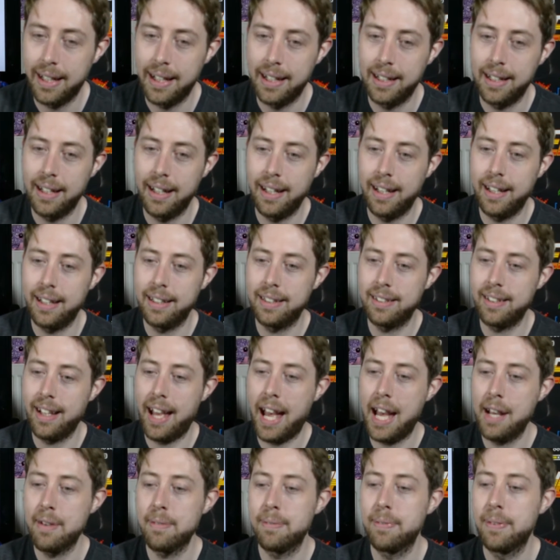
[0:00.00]
And to
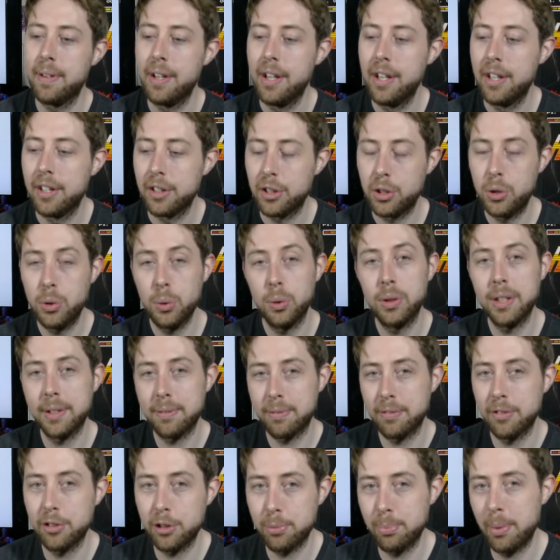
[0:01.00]
have cool
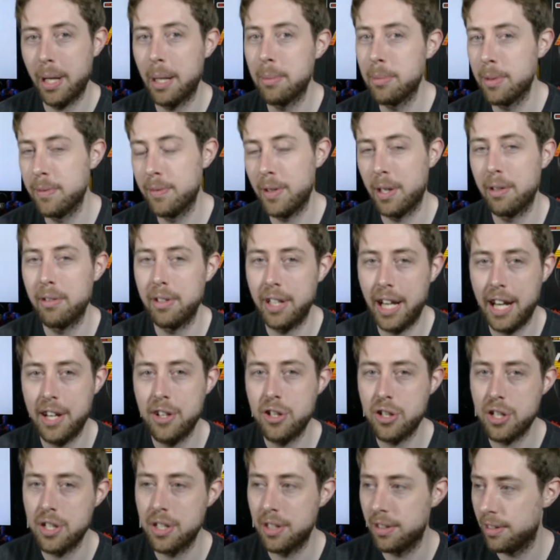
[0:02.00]
different Spider-Man
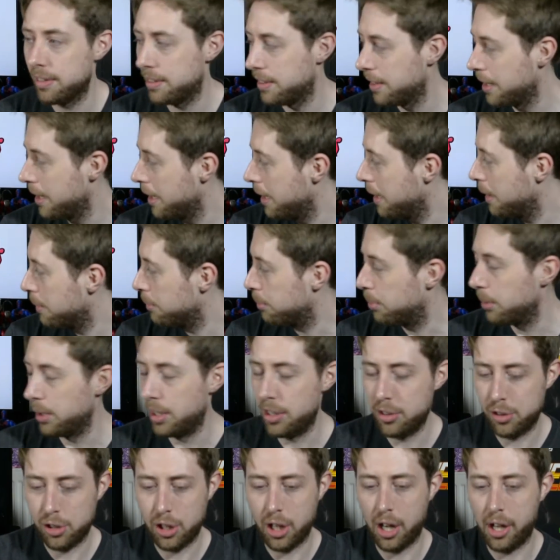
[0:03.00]
variations,
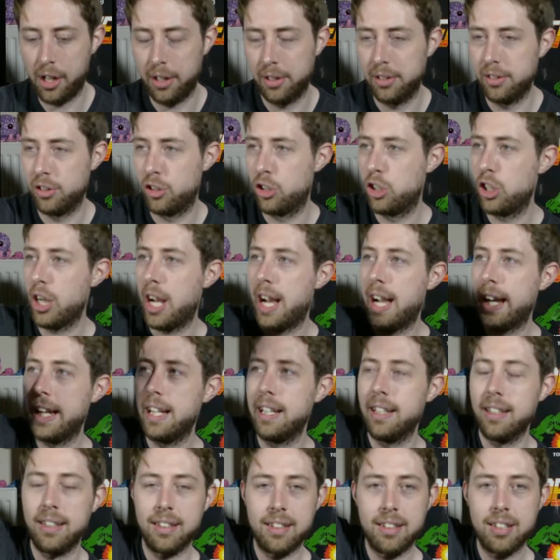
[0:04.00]
but it's got
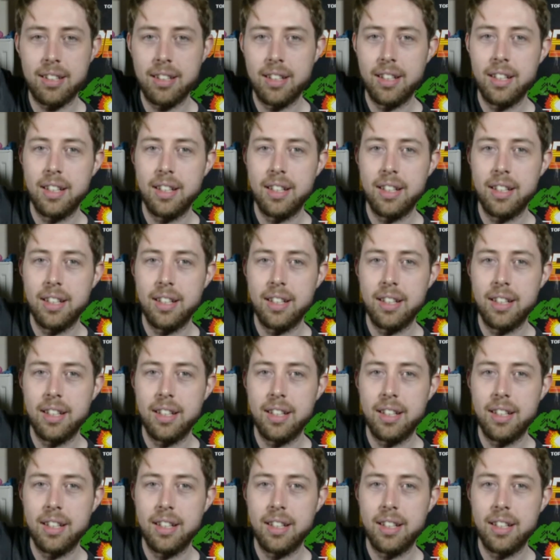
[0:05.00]
giant